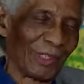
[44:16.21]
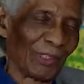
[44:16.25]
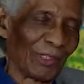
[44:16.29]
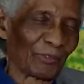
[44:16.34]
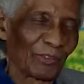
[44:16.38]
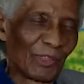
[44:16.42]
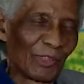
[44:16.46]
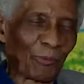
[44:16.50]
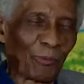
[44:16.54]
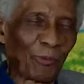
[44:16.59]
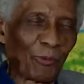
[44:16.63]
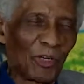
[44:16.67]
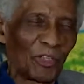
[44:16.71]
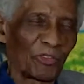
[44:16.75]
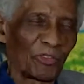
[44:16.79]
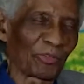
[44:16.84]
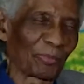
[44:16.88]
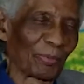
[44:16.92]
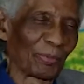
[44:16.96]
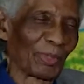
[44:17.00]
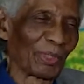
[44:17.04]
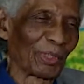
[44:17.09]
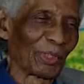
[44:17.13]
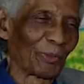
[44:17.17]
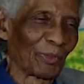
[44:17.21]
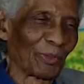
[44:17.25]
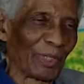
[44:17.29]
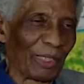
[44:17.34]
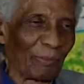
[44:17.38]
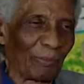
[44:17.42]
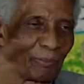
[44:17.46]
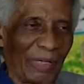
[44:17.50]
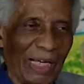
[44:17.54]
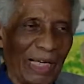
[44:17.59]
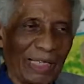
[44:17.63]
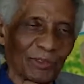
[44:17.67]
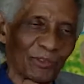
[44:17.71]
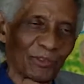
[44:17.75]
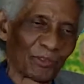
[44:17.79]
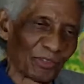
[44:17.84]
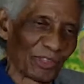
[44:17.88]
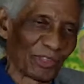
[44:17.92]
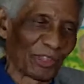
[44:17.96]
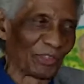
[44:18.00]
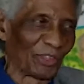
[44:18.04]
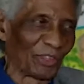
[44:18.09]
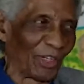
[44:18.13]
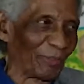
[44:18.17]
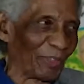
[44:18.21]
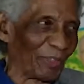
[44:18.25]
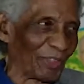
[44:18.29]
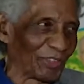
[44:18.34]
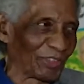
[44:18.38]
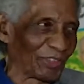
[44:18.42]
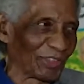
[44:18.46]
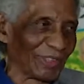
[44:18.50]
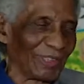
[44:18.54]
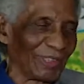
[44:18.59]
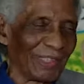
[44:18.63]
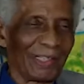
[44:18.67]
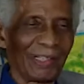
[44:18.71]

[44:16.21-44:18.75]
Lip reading: from Westmoreland right back to St. Thomas.